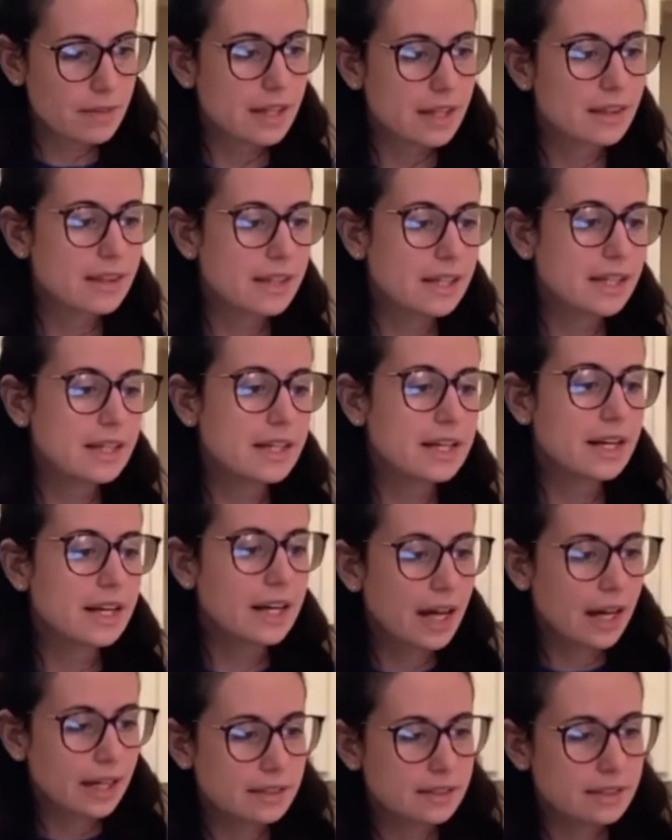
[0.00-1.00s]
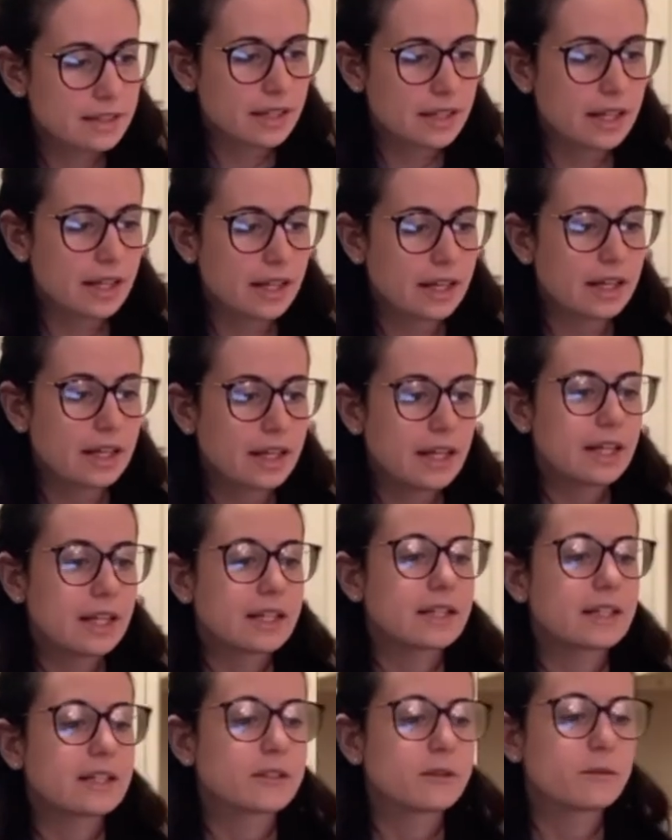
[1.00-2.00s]
The next thing
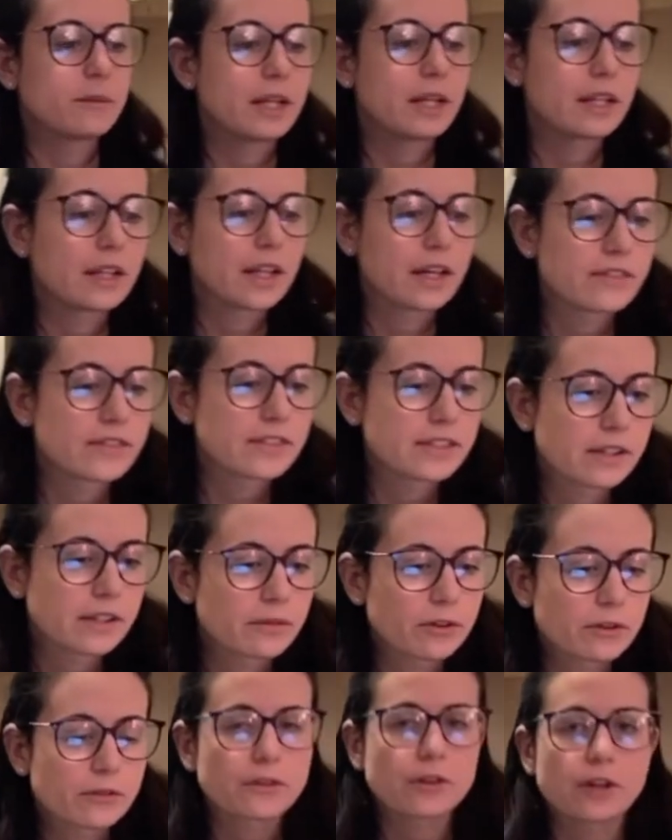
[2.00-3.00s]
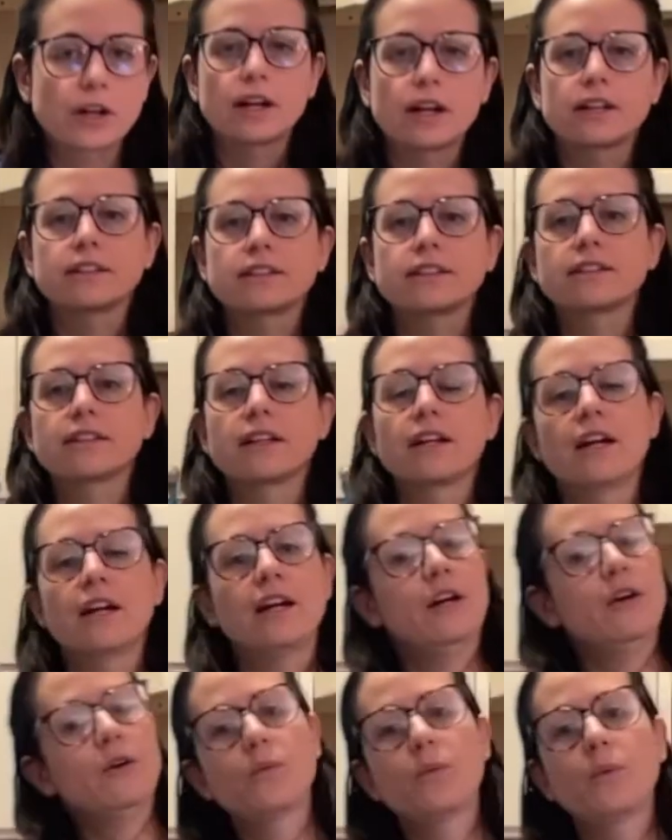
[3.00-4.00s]
that has been a lifesaver for us
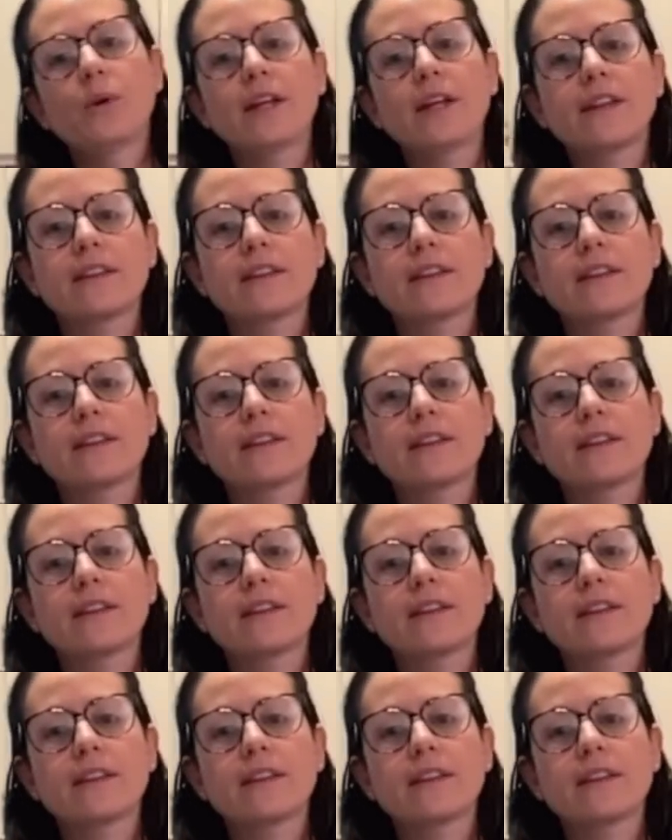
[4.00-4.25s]
with